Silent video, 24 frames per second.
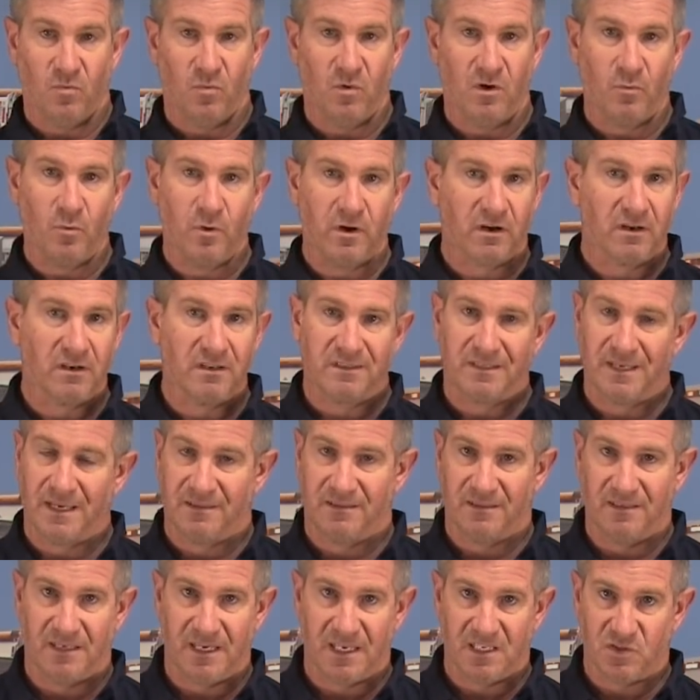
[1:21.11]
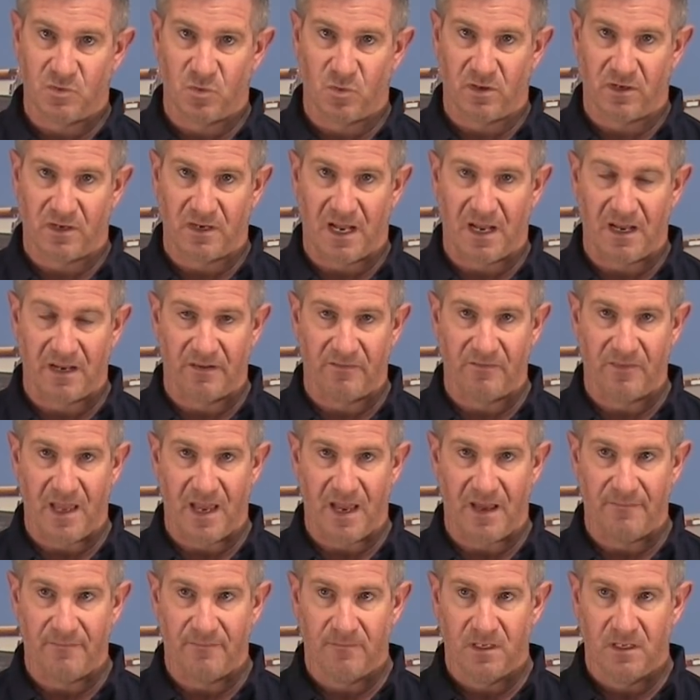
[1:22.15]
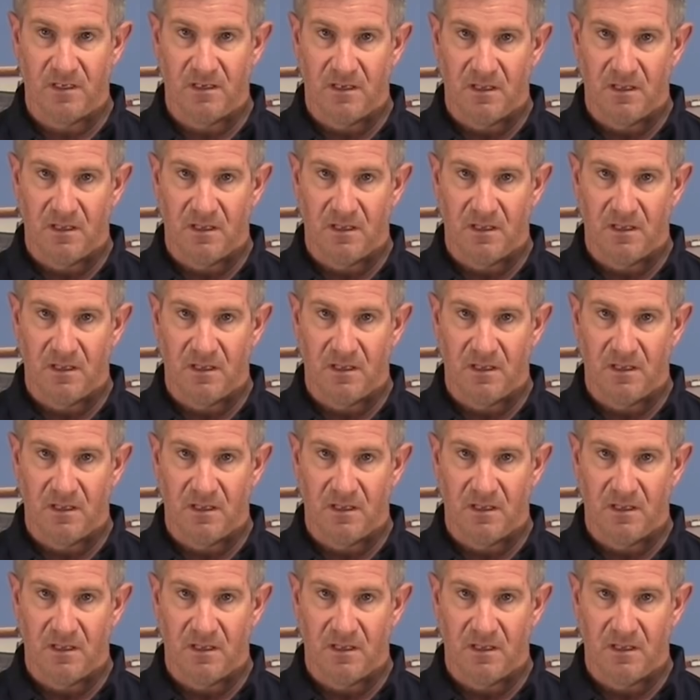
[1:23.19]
Well, we're going to take the guesswork out of that.